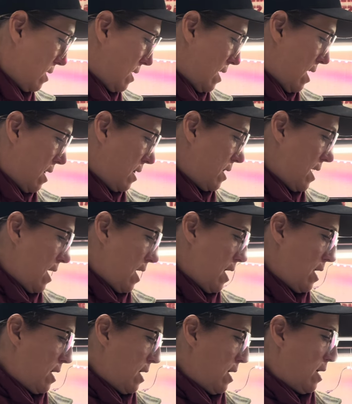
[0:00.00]
and
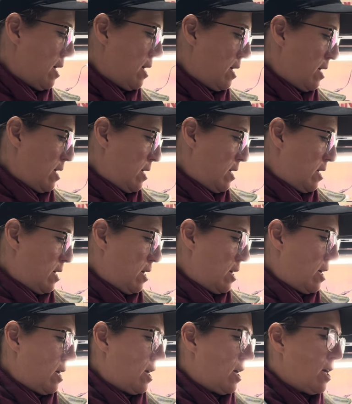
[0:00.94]
then
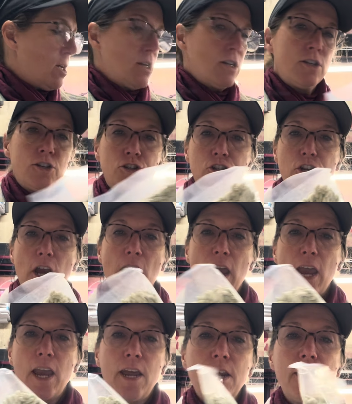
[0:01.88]

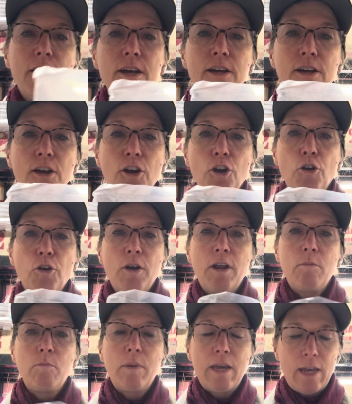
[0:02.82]
jade
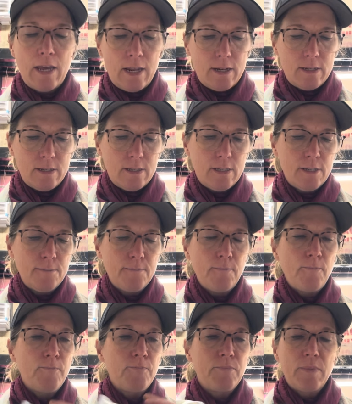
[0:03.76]
green beans.
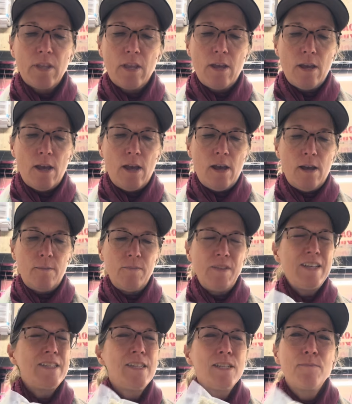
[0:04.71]

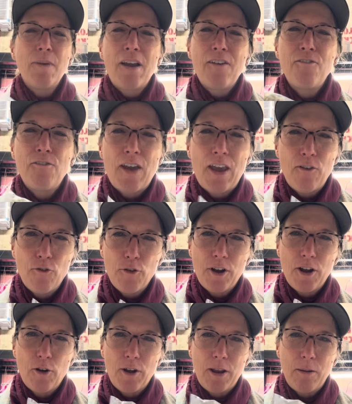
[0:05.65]
This is my
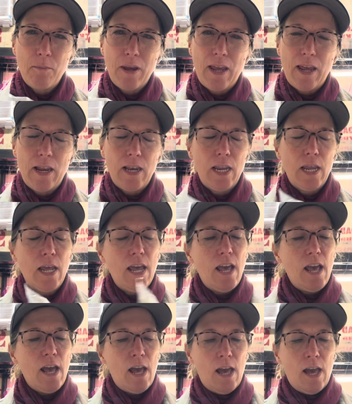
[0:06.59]
favorite green bean.
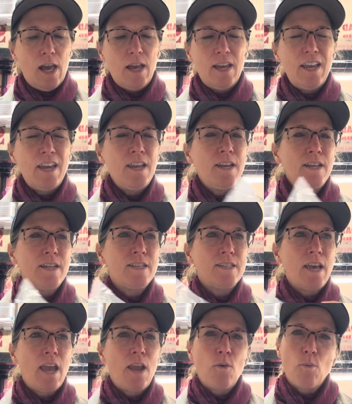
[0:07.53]
It is
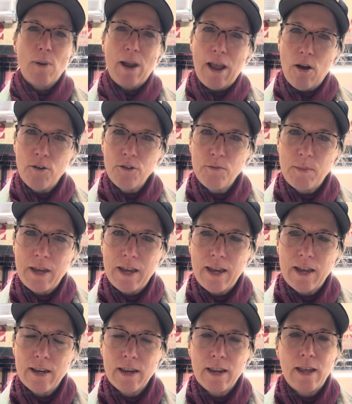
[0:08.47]
a round
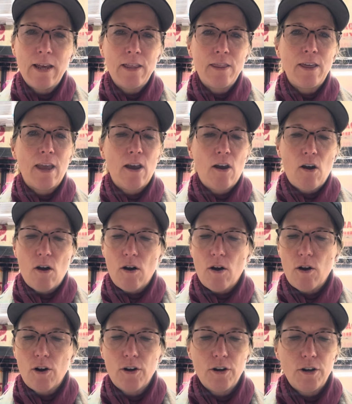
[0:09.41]
bean. They
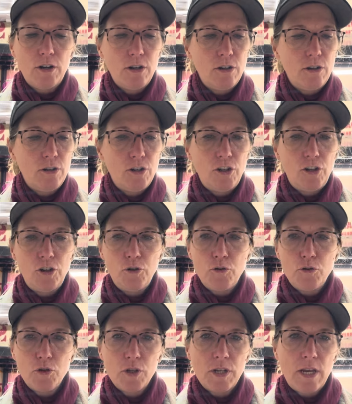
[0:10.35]
are
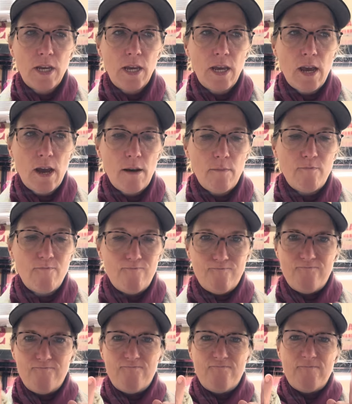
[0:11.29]
usually
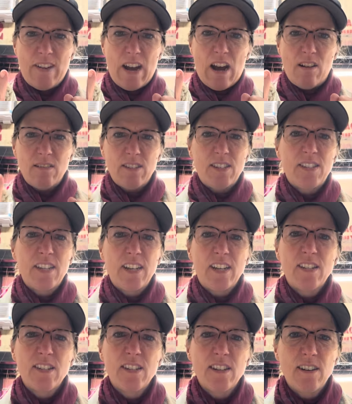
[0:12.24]
about
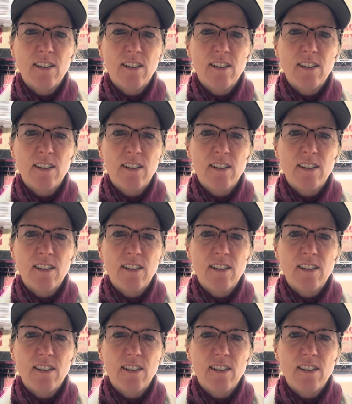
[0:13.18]
six